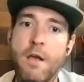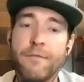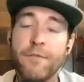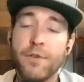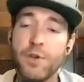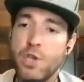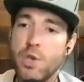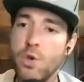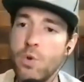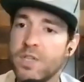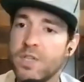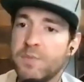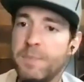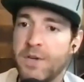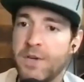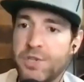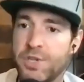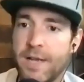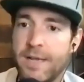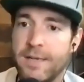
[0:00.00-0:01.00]
For you,
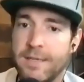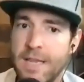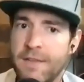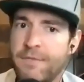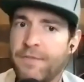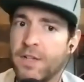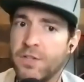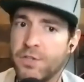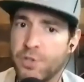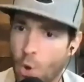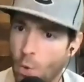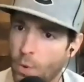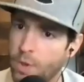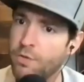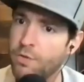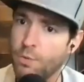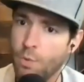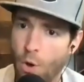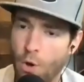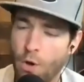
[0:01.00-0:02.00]
especially on defense, going
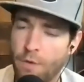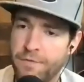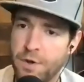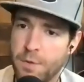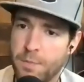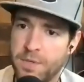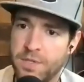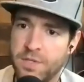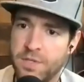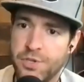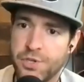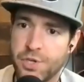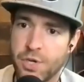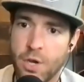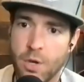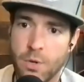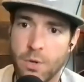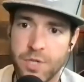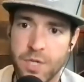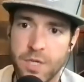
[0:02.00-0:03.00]
through all of your position
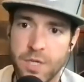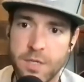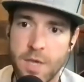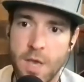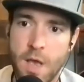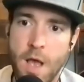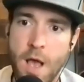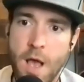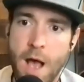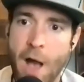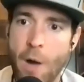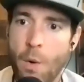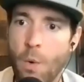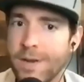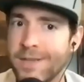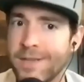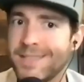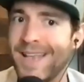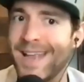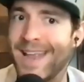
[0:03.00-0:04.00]
coaches, I
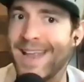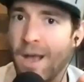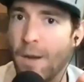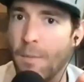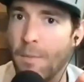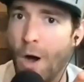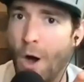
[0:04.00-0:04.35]
want to say,